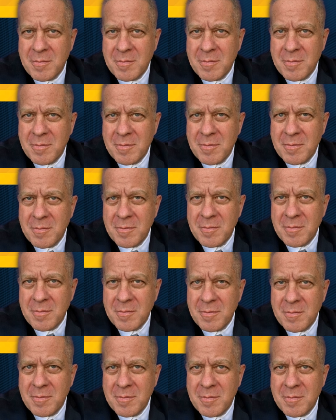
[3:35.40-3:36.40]

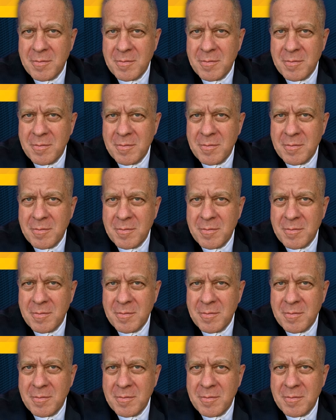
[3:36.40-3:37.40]

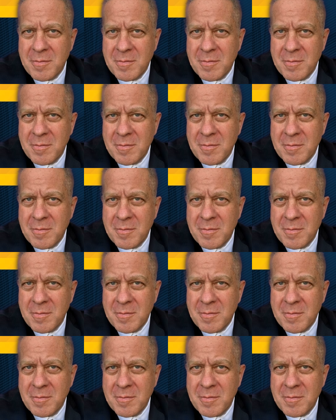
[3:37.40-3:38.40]

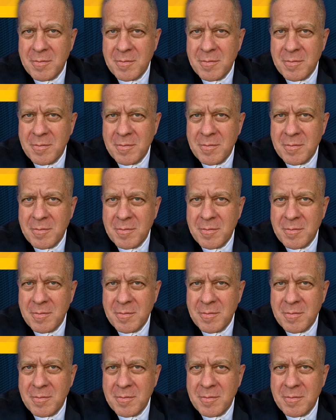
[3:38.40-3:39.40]

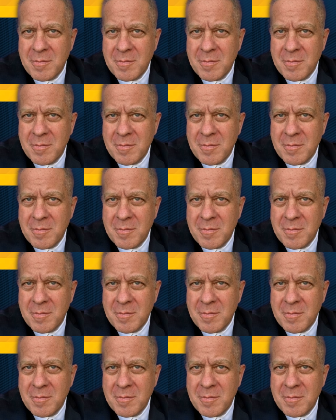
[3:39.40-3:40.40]

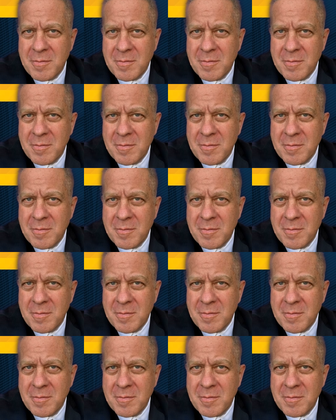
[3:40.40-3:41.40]

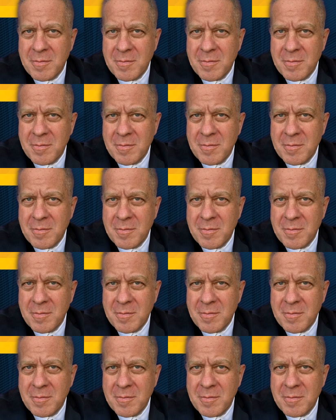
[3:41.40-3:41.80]
The face doesn't move, so there is nothing to read.